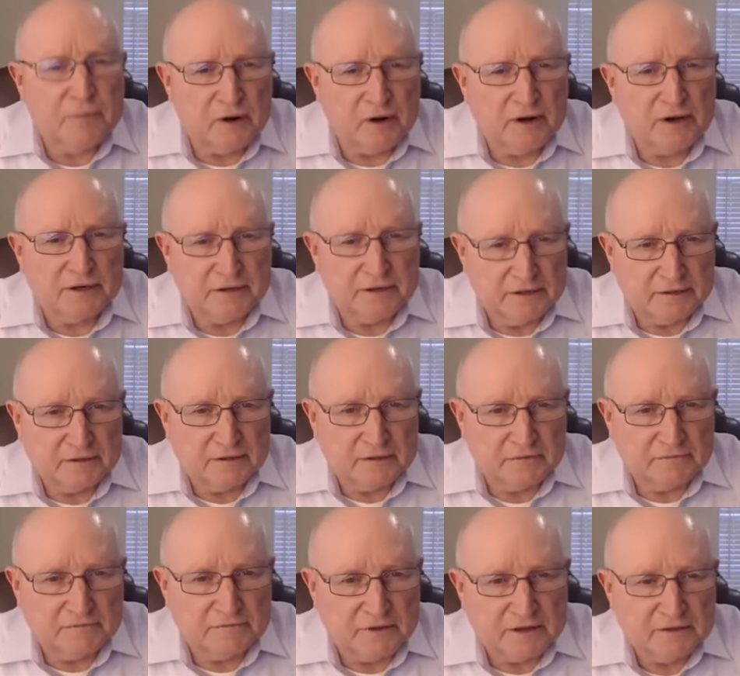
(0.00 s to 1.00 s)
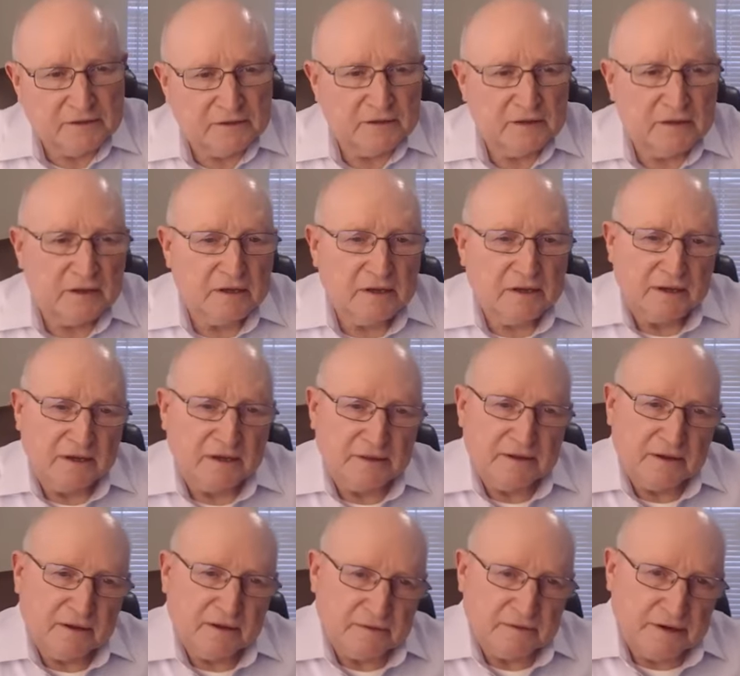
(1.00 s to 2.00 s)
bargaining in good faith, and
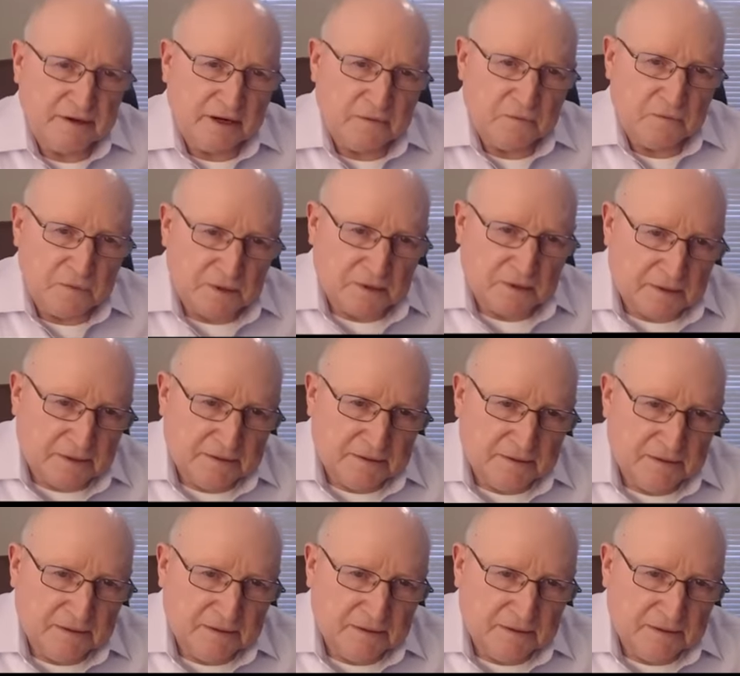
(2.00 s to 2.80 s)
the other eight were.